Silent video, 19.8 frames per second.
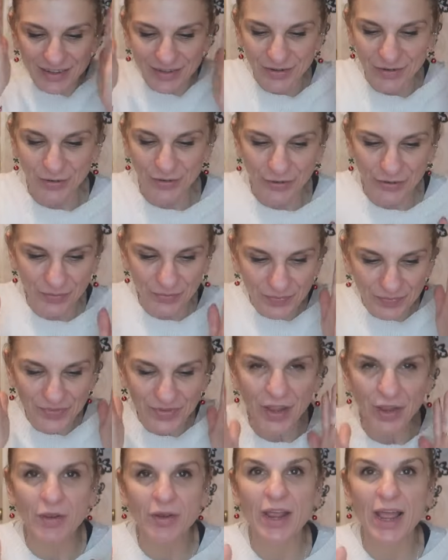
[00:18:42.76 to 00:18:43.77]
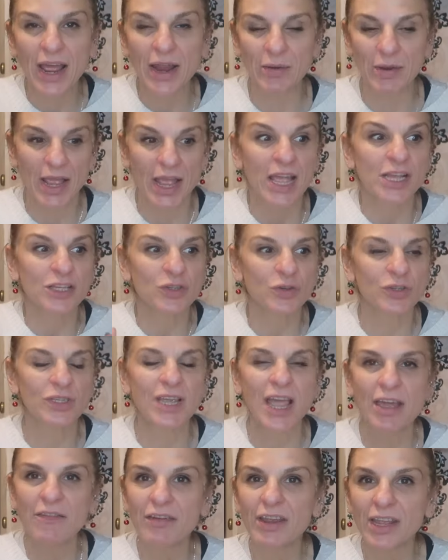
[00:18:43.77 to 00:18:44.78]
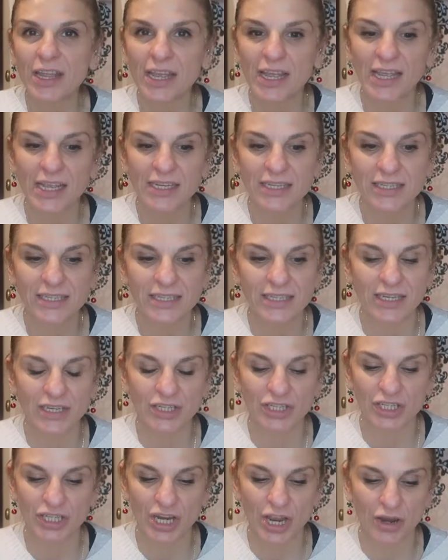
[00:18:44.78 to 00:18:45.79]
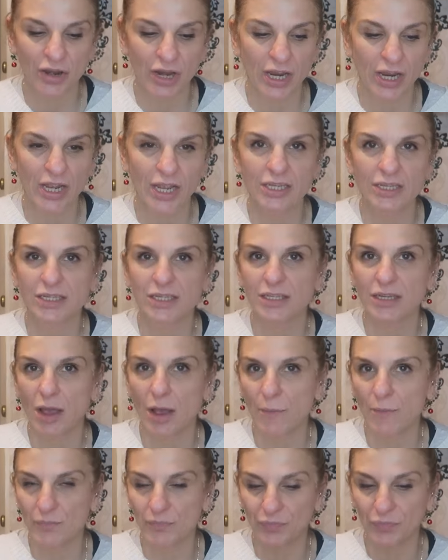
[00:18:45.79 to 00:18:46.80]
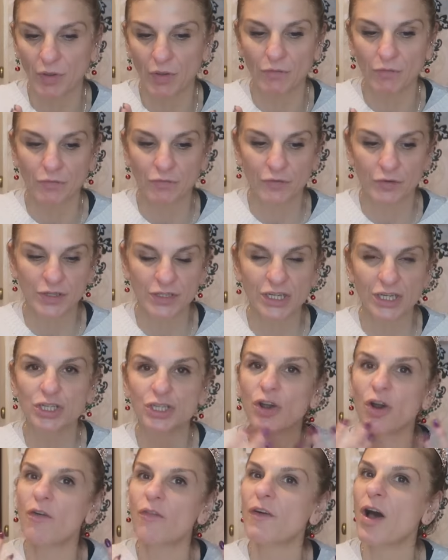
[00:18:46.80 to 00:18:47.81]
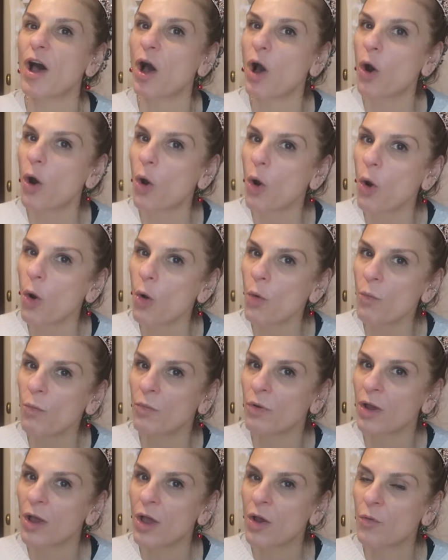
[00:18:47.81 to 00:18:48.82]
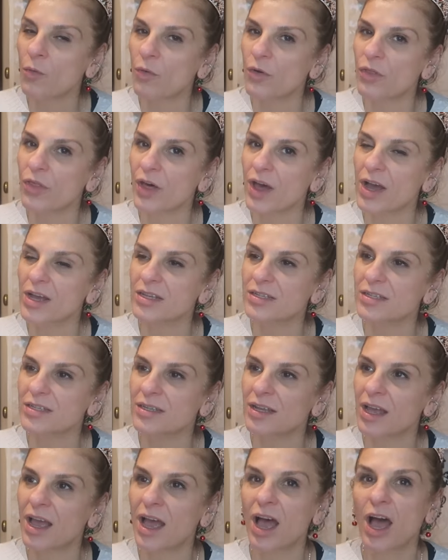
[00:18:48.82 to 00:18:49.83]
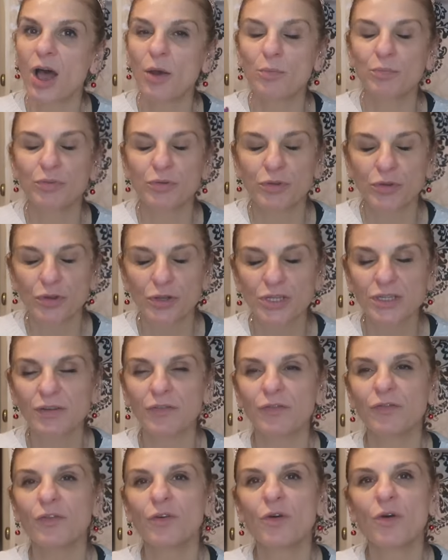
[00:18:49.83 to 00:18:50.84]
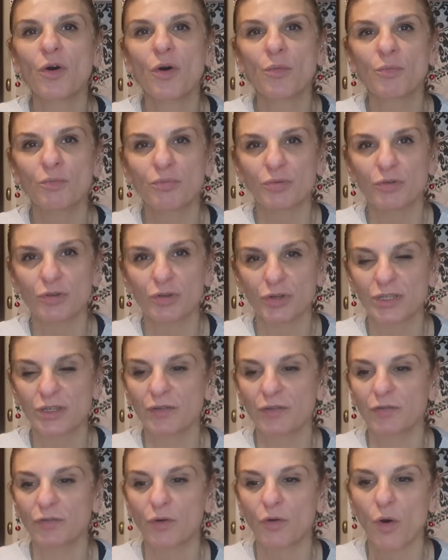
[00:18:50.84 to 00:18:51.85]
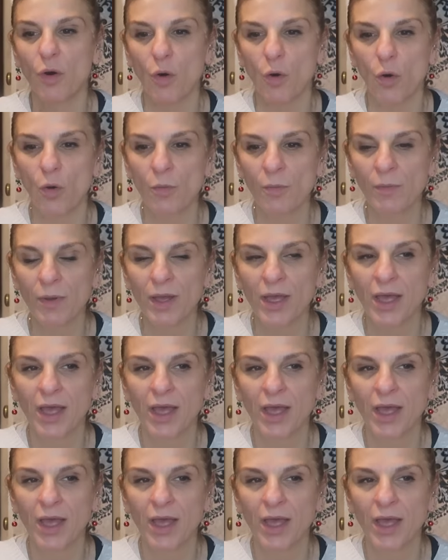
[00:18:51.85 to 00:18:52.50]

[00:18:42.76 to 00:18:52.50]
not down. Anyway, so Terry is sharing some footage of her home with us. Her beautiful, beautiful home.